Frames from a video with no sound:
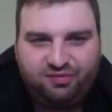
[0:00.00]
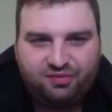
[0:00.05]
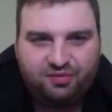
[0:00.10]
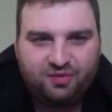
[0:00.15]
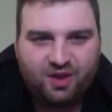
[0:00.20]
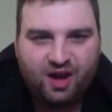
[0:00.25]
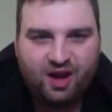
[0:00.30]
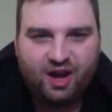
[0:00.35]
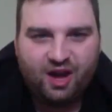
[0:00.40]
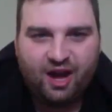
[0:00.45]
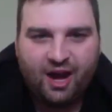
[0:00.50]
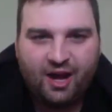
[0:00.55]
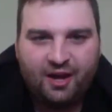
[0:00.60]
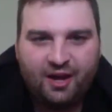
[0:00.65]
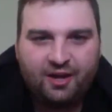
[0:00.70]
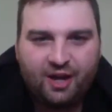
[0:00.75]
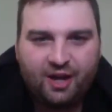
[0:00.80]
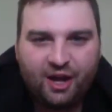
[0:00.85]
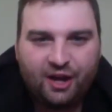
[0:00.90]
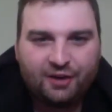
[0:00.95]

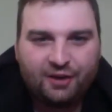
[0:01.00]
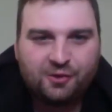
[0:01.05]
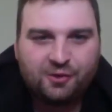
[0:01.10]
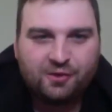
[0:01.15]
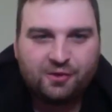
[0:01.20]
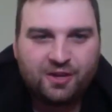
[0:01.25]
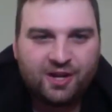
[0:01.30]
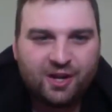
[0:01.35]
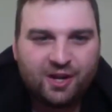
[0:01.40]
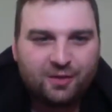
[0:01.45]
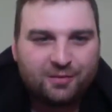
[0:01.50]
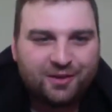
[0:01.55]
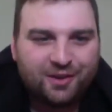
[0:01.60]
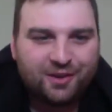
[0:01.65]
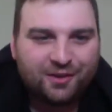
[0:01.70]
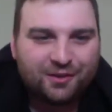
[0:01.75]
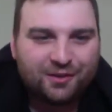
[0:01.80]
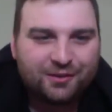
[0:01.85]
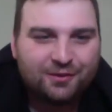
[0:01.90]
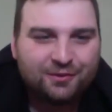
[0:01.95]
I don't care
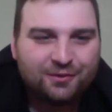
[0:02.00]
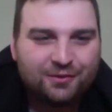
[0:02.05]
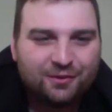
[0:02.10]
because